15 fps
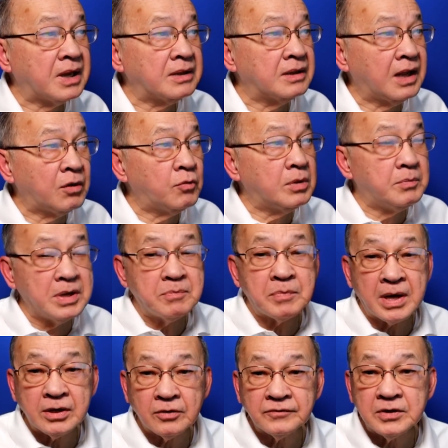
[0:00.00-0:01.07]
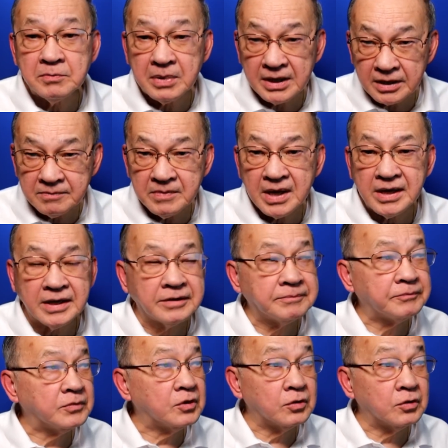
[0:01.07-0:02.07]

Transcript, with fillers: but they will be part of the balikbayan,